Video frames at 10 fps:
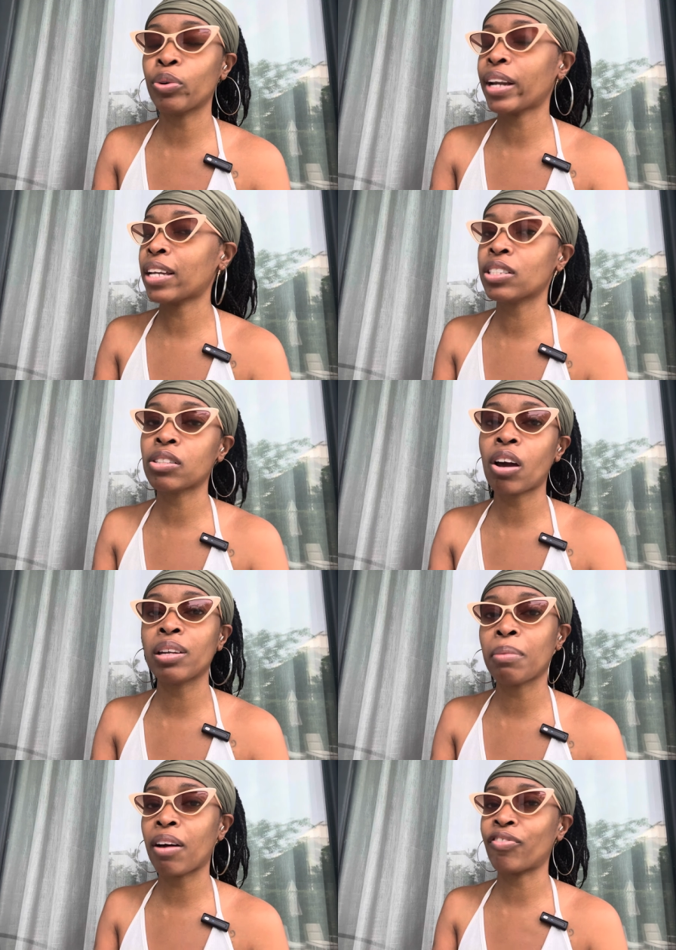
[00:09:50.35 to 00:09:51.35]
We're not just
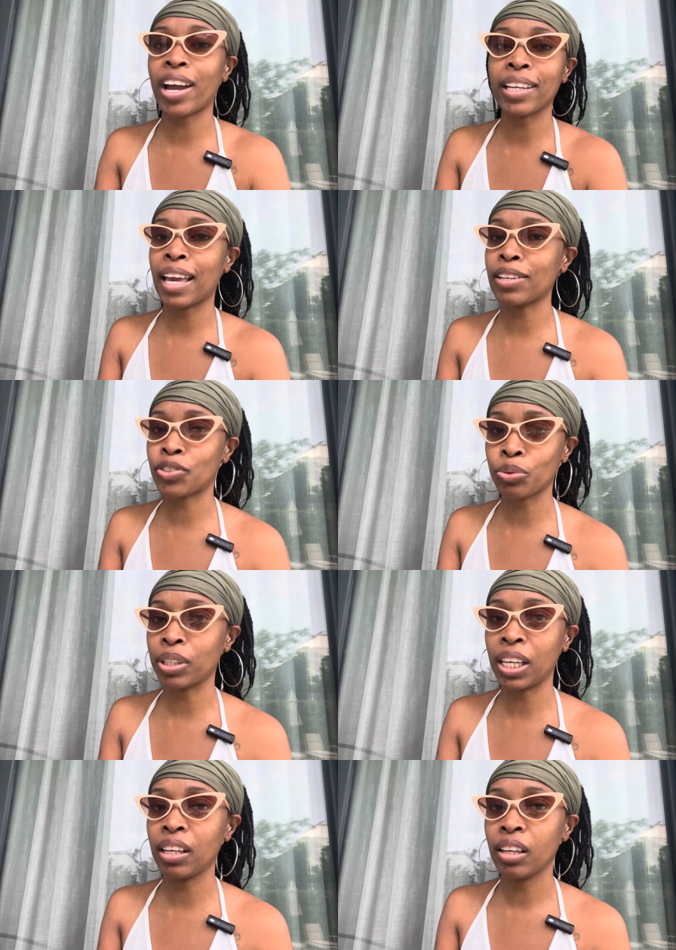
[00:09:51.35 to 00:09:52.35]
talking about
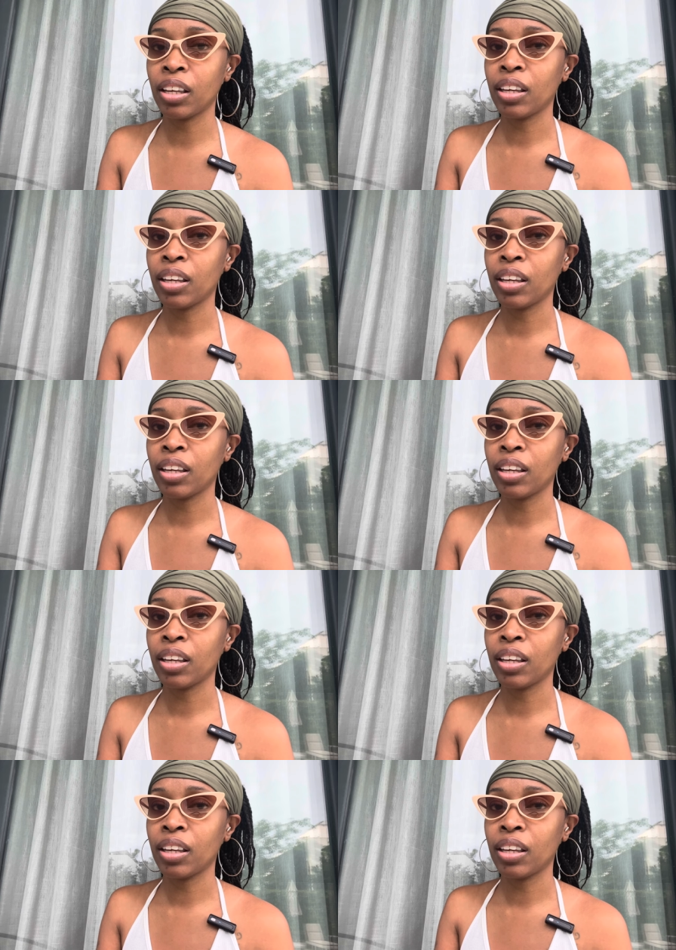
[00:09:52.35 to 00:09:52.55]
financially.